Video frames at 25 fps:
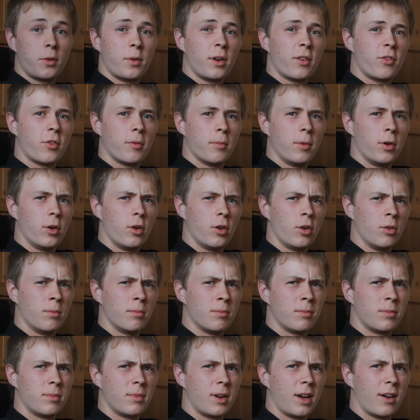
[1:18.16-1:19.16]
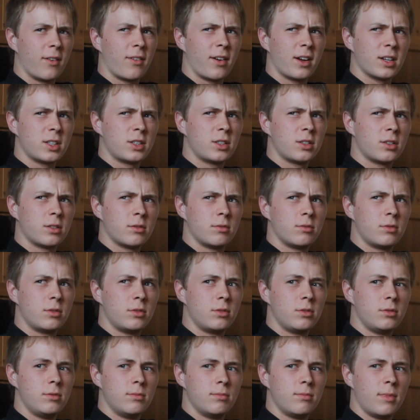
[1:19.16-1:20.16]
away from home, I've had to
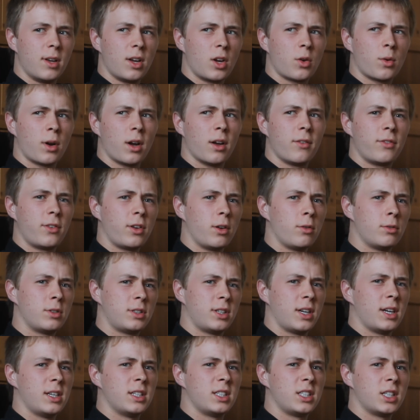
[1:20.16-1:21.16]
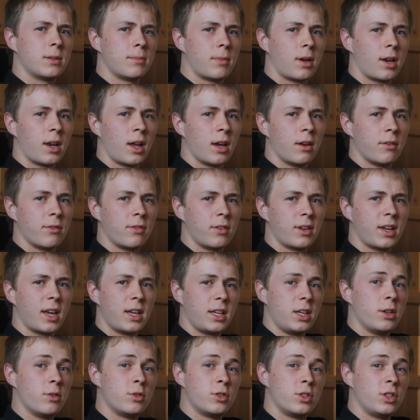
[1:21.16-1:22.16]
make quite a few changes in my life and get
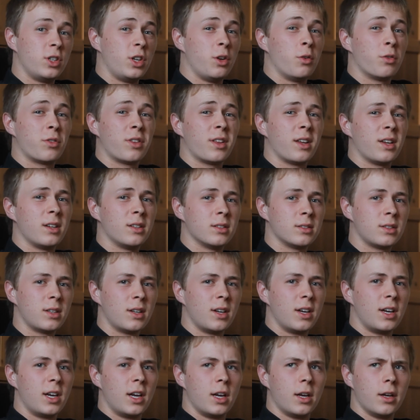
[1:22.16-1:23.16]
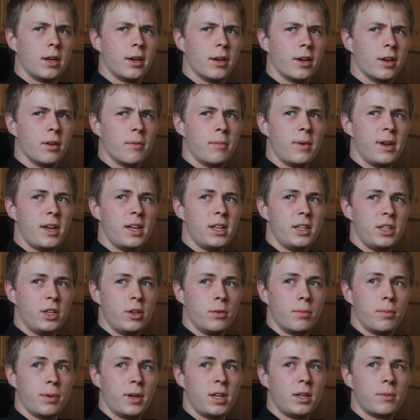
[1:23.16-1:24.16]
used to new things. Meeting
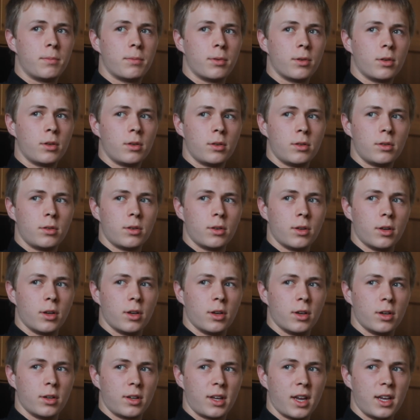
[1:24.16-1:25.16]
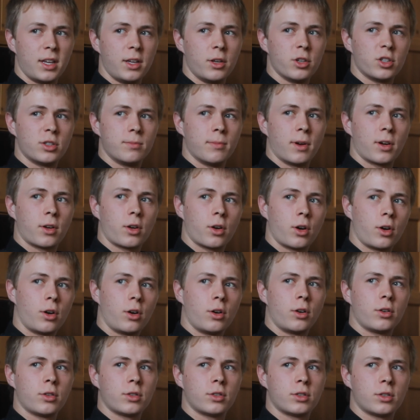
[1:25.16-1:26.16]
new people, getting used to my
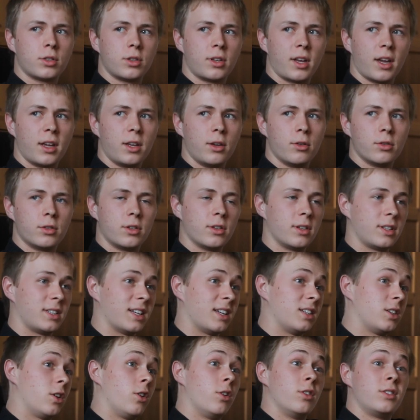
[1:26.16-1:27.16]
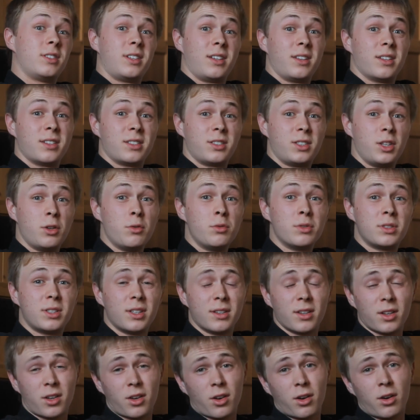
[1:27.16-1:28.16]
course, getting used to the technology that's used
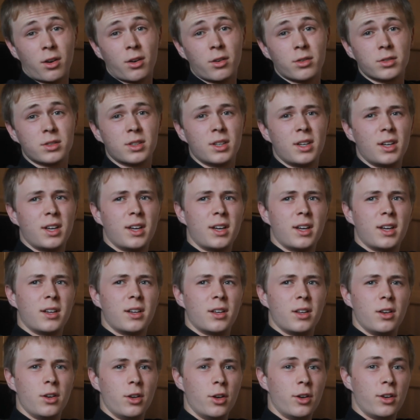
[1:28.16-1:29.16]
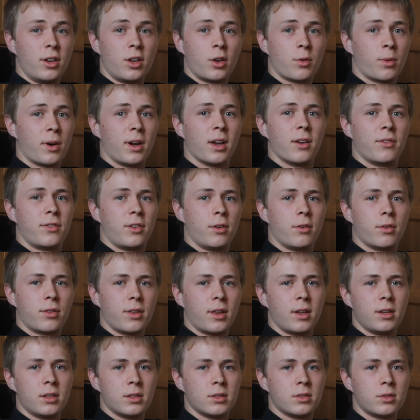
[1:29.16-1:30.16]
in the course, learning quite a few
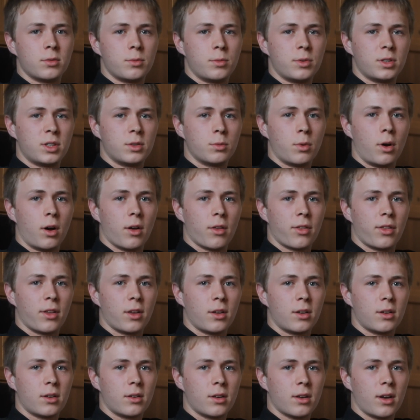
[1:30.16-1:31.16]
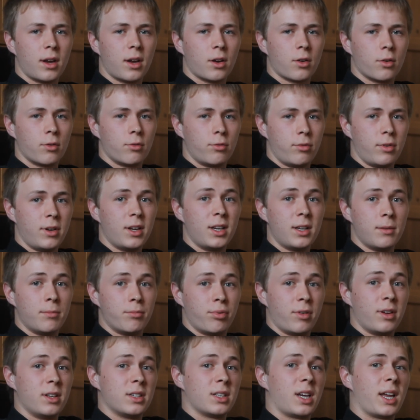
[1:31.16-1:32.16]
things, which is what I think I could really
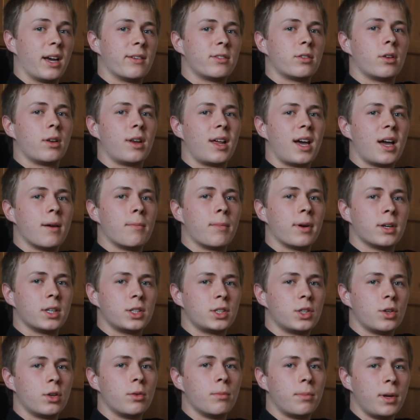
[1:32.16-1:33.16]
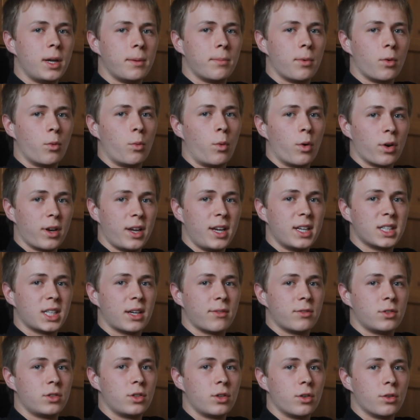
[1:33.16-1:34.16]
bring to life online by showing people what it is
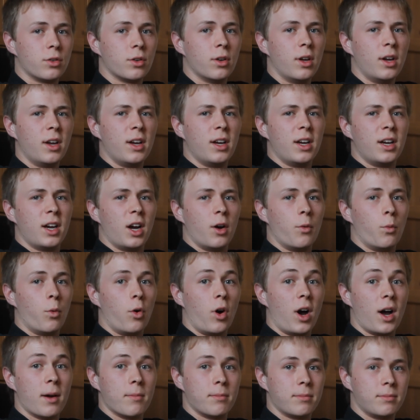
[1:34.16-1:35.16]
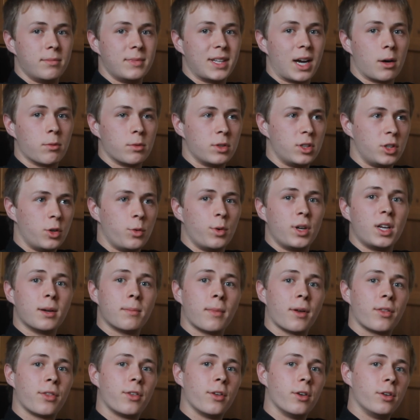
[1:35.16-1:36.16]
I've done and what I'm now doing in
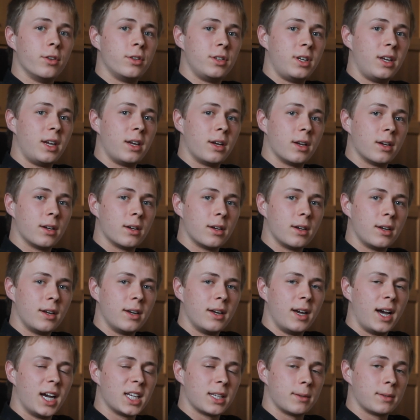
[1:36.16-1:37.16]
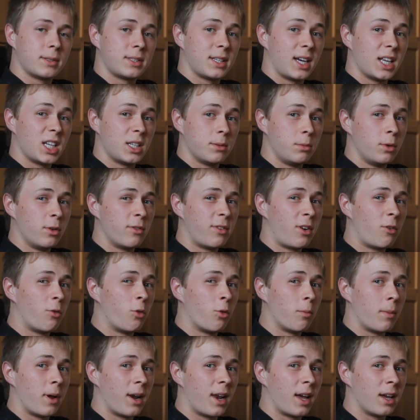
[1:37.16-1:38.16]
my third year as I'm starting to move on
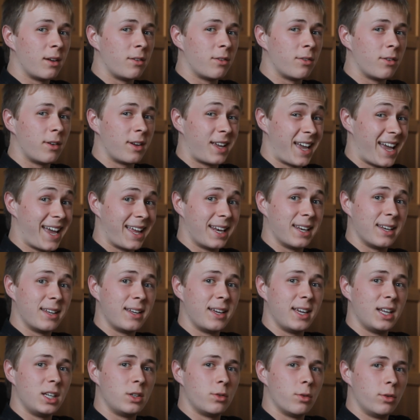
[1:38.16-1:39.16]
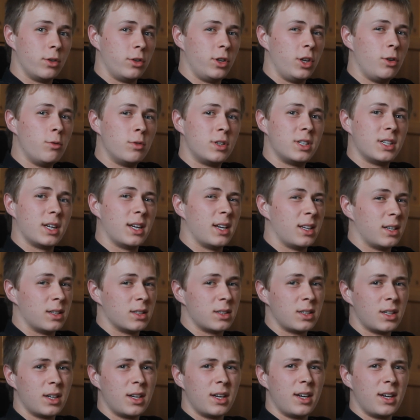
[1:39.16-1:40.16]
with my life again into a new change,